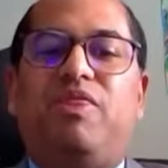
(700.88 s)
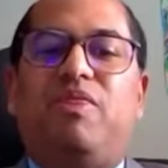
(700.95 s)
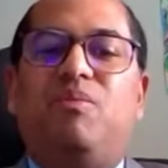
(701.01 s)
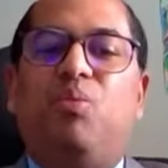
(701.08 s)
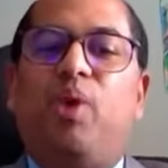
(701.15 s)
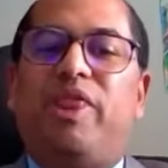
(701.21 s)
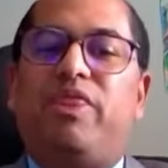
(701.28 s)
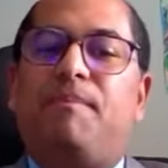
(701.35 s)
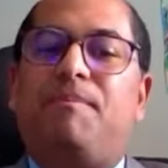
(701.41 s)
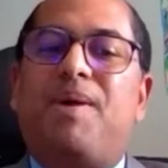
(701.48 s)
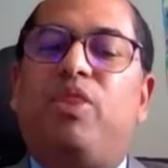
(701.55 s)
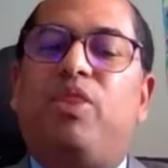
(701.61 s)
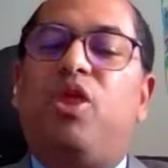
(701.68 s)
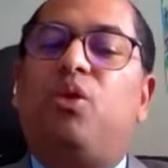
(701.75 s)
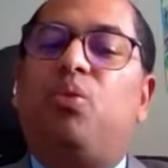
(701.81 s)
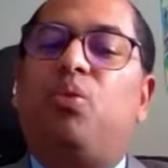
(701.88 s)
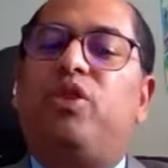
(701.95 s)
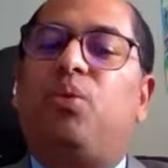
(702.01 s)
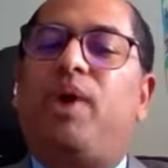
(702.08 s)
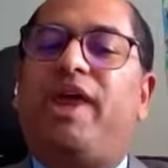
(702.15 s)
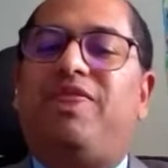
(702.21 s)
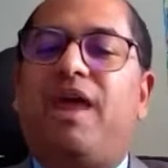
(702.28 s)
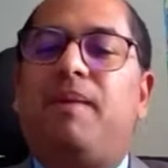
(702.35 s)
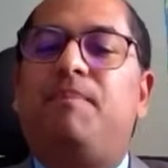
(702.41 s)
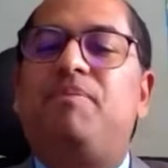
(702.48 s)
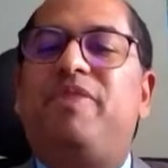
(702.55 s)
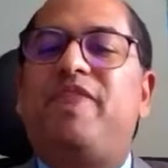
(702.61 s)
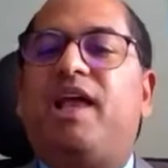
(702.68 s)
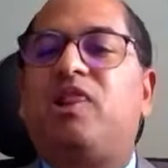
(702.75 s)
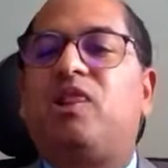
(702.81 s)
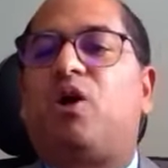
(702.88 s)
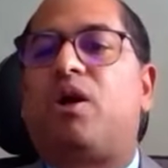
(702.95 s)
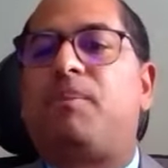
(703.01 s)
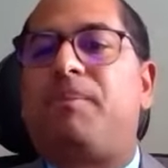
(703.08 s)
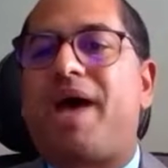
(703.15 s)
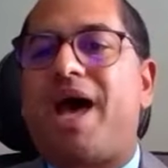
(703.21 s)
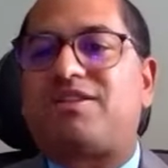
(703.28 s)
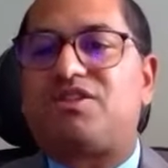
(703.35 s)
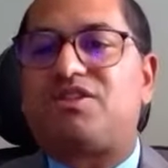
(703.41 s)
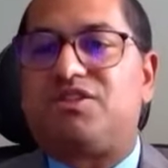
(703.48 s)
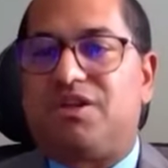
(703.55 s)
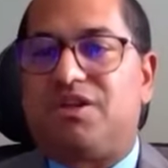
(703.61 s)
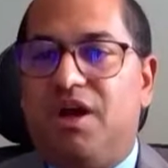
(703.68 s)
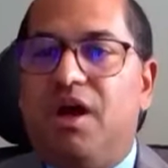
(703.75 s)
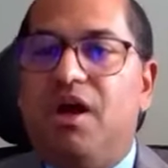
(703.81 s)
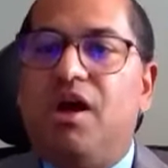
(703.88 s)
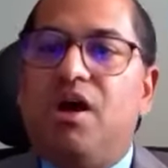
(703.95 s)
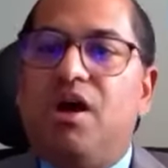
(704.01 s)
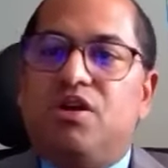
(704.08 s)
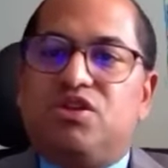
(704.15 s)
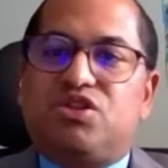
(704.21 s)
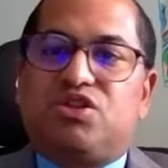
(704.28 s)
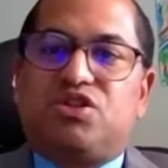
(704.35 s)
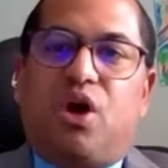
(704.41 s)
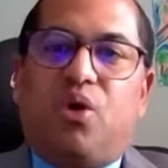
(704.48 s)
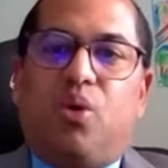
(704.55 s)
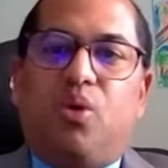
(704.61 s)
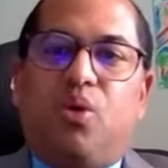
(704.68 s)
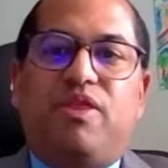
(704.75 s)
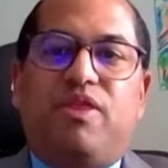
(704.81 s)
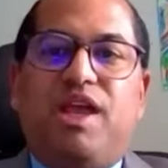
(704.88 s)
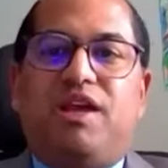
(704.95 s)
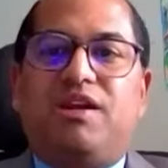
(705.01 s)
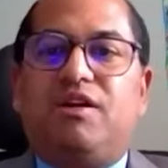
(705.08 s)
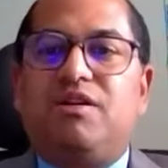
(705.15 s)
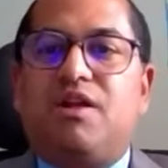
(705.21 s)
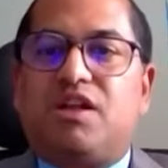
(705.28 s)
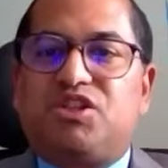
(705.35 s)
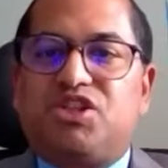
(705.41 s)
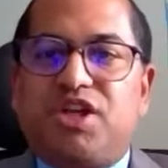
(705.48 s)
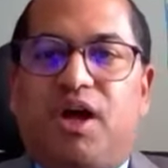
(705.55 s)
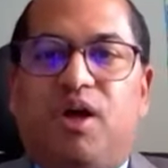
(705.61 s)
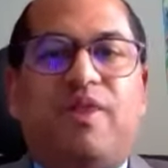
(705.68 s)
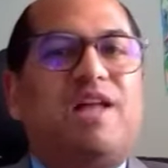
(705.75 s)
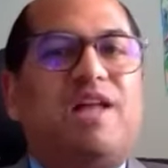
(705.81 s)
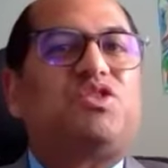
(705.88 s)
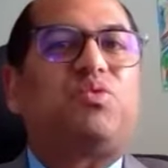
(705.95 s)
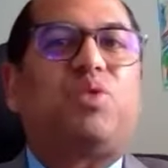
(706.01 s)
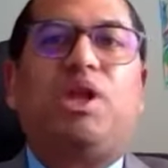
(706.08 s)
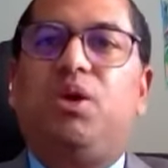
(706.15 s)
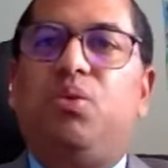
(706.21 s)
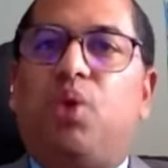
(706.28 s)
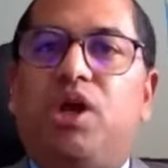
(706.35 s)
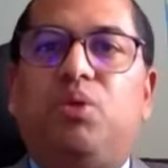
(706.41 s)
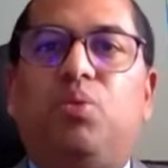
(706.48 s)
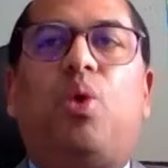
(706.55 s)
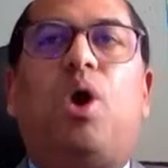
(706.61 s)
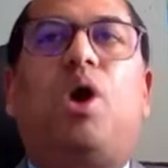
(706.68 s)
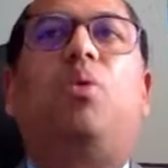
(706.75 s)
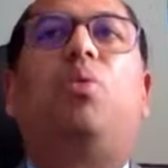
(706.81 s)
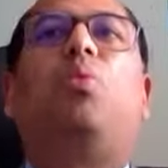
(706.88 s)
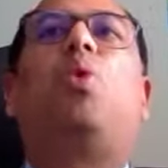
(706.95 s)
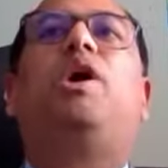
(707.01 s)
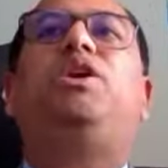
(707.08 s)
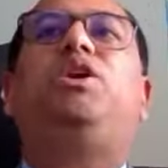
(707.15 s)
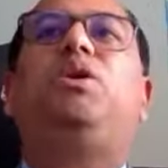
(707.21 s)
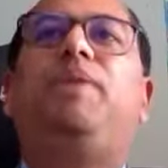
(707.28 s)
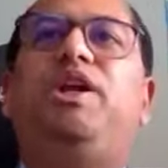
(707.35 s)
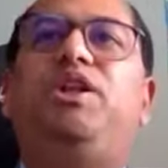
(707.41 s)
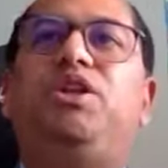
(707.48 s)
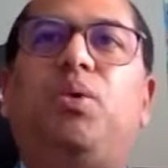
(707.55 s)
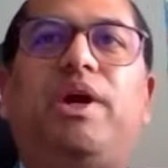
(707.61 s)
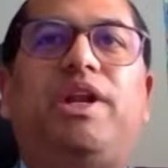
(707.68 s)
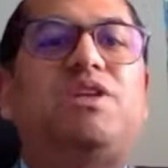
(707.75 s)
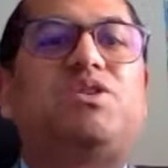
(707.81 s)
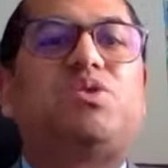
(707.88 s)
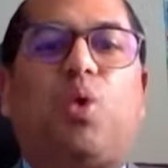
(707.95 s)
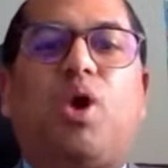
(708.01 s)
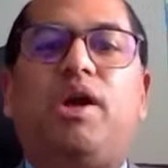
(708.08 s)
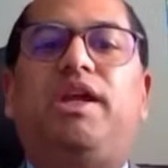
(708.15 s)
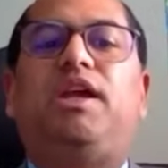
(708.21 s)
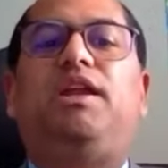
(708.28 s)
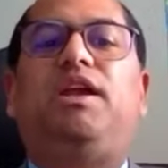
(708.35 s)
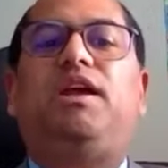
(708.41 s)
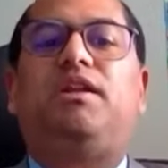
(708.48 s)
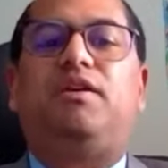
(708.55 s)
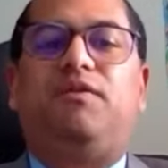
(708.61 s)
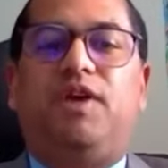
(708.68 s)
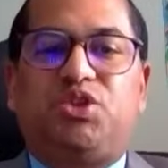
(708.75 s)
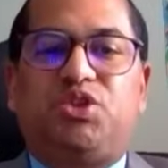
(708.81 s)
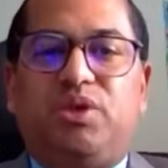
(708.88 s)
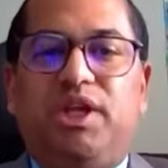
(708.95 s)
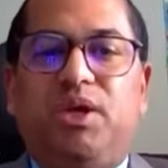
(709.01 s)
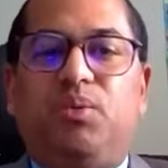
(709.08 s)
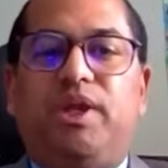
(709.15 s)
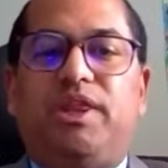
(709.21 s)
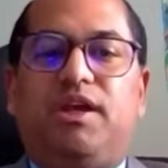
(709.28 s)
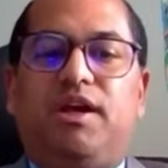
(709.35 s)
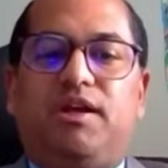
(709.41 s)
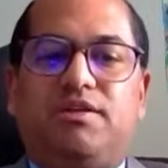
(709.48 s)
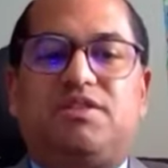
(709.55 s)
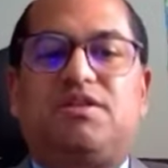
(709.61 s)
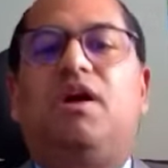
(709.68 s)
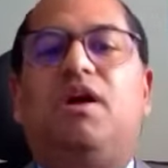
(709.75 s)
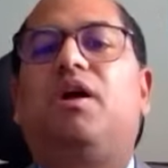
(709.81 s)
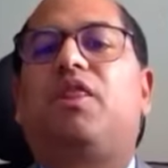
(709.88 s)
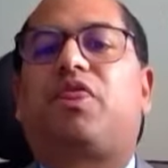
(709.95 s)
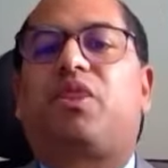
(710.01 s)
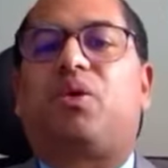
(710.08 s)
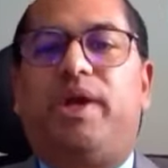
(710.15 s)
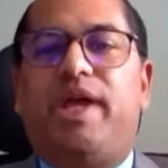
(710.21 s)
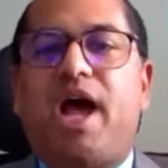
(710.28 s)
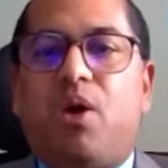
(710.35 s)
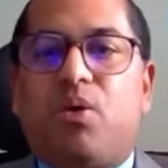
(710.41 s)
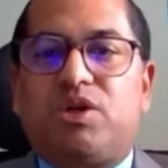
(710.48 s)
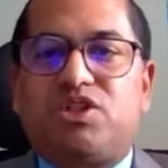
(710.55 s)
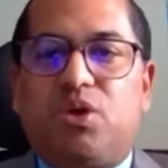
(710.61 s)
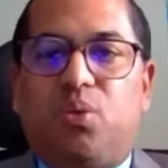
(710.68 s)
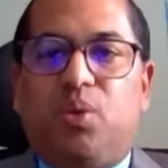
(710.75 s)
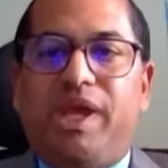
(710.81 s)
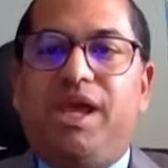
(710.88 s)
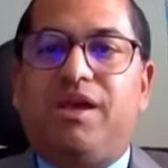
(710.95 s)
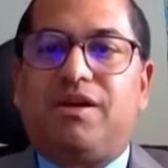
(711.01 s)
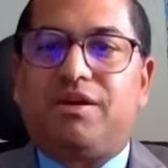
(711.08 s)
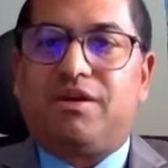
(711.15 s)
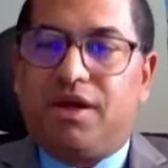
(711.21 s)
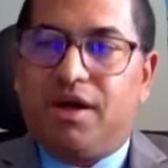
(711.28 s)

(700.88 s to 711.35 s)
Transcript: the way they learn best. So in a nutshell, that's really what you'd be doing. It's working individually with kids 3 hours a week